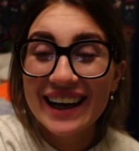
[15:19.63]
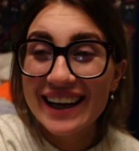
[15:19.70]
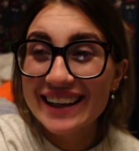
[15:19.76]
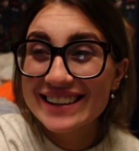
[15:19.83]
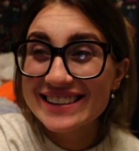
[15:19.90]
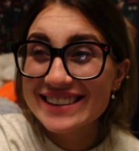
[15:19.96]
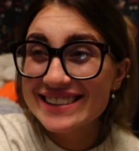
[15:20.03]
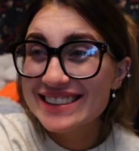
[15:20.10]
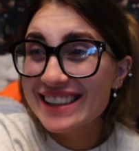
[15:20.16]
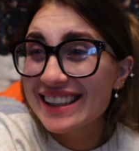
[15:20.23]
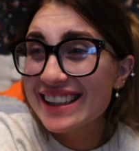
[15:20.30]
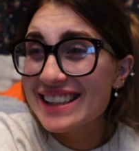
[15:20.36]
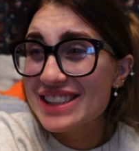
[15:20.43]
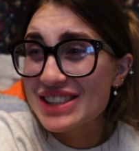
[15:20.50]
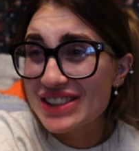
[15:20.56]
And didn't
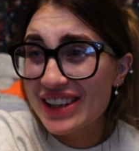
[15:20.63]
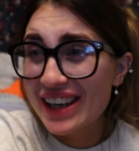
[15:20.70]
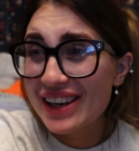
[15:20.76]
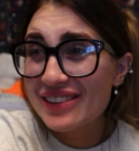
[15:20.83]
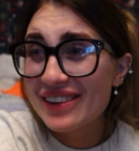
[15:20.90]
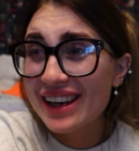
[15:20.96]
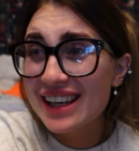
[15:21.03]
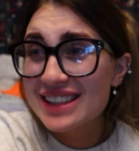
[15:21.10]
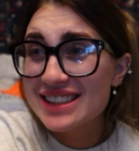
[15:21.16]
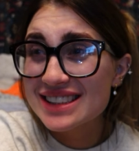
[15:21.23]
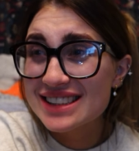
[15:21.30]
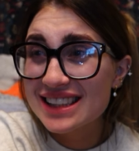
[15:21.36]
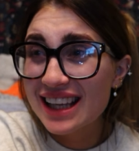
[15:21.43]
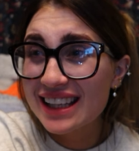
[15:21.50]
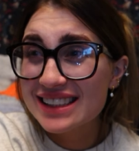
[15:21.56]
he straight away,
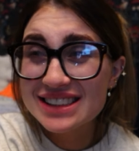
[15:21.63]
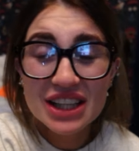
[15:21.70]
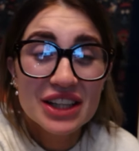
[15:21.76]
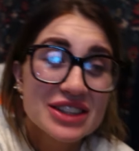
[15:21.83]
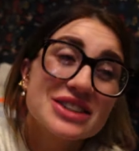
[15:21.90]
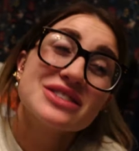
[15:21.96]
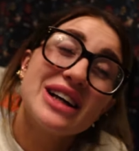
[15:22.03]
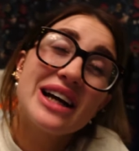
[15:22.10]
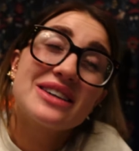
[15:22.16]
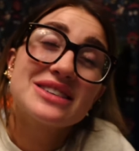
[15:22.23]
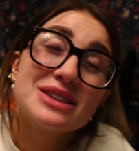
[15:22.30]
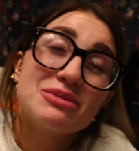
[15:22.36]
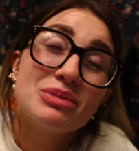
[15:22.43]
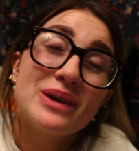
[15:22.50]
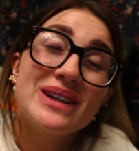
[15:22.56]
just like turned around
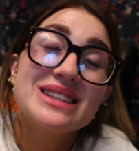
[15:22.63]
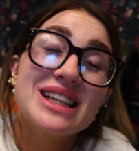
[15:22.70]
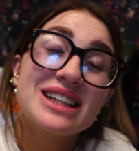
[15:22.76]
and put his